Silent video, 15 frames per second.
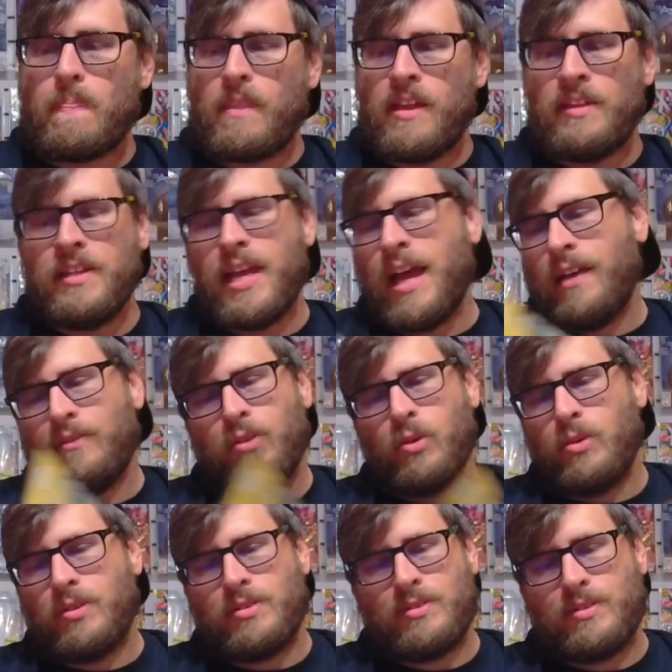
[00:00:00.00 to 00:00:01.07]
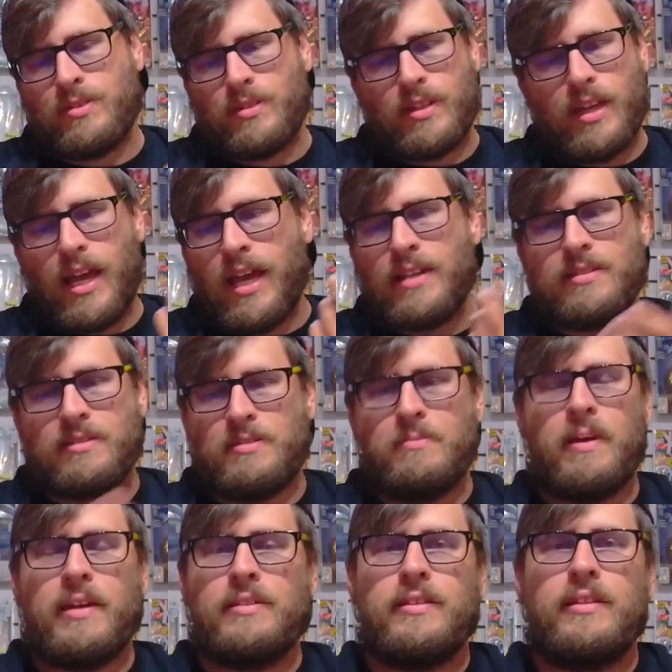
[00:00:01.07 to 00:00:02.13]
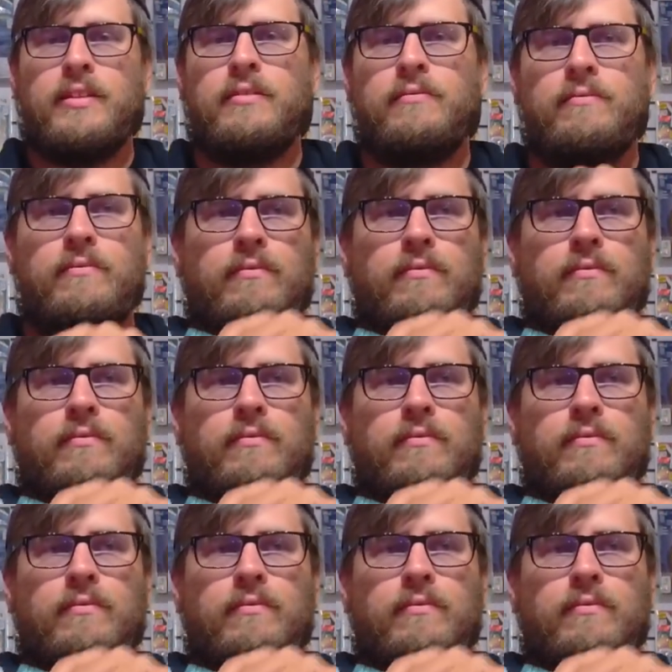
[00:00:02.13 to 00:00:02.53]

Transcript: yeah, of course, as expected,